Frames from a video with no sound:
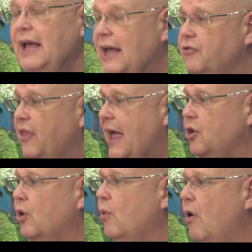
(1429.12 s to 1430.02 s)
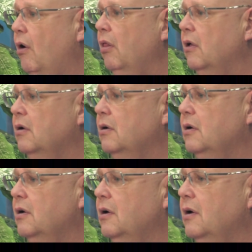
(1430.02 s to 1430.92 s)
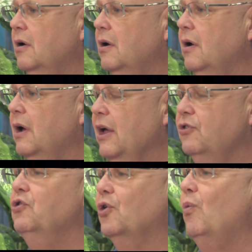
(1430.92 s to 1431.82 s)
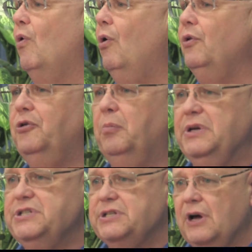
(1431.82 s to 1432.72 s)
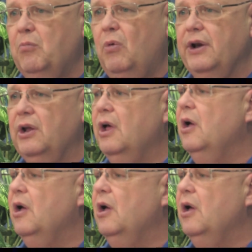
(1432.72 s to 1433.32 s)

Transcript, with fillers: Is that your role? Is your role to be someone